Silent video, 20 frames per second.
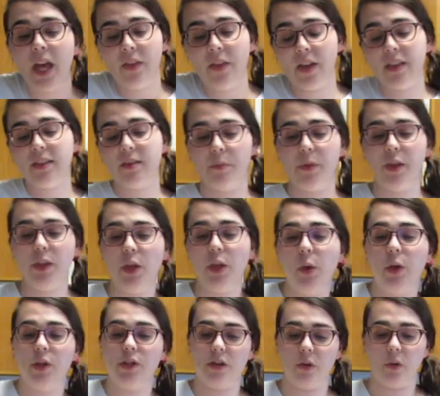that's something you
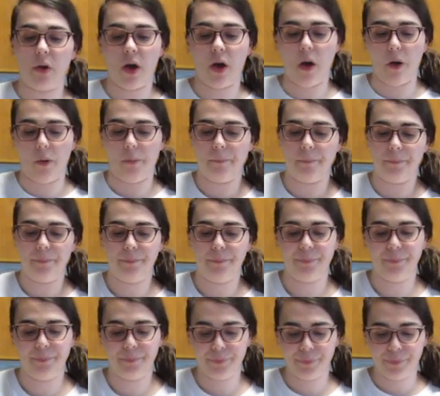could do at home.
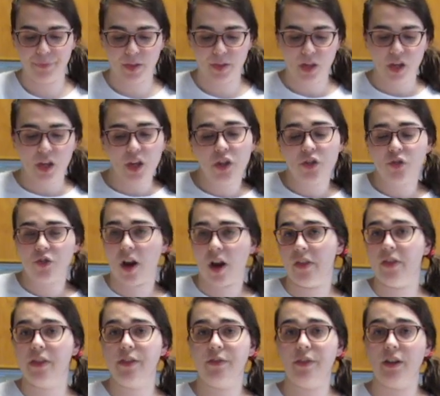Try
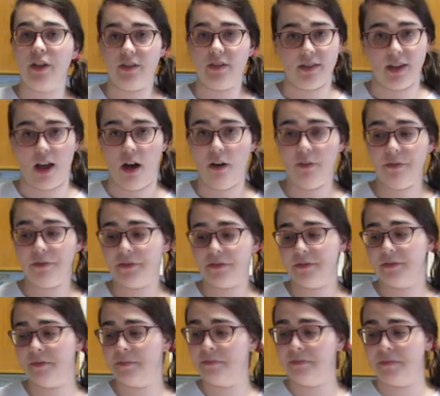this for yourself,
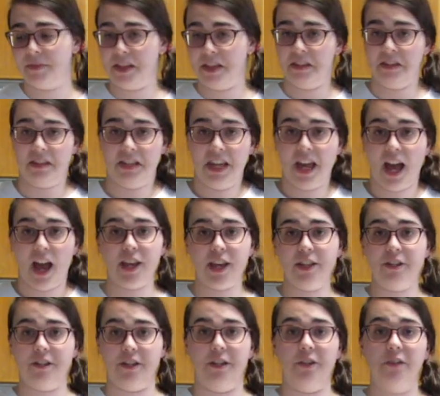see how
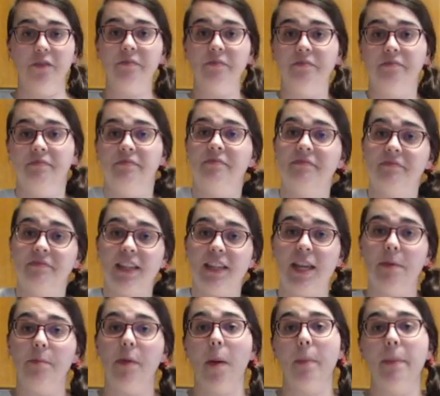you do,
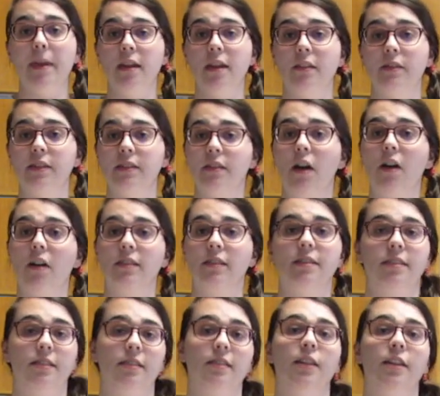email me your
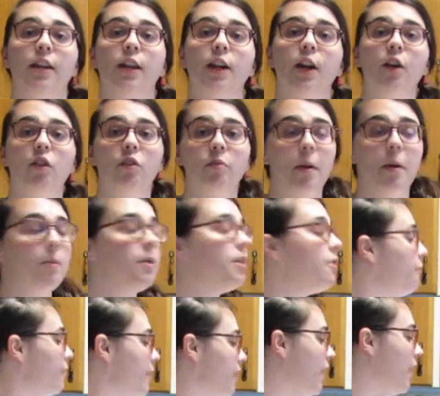results. Remember to
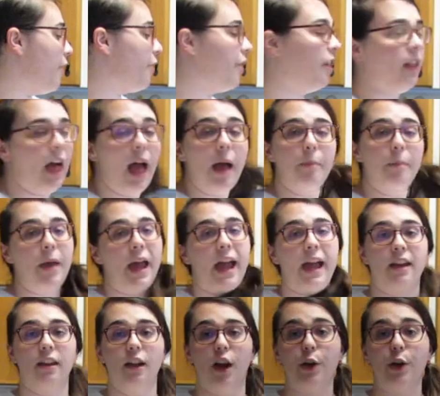fill out the lab
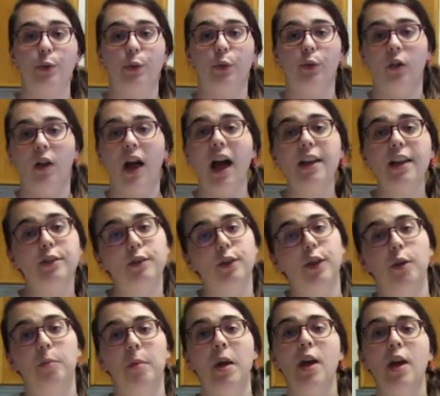packet on Google
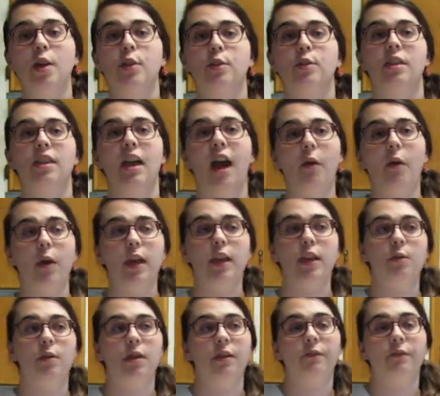Classroom so that way
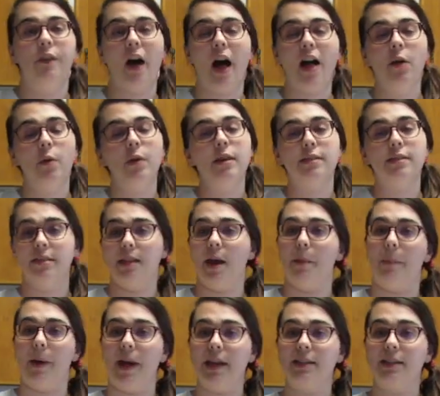you can follow it
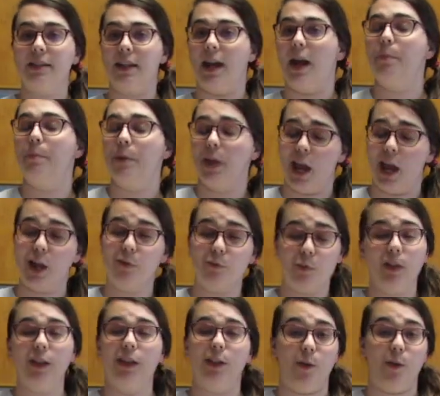step by step and
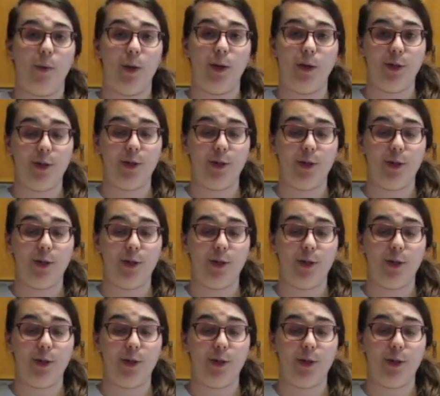really know what you're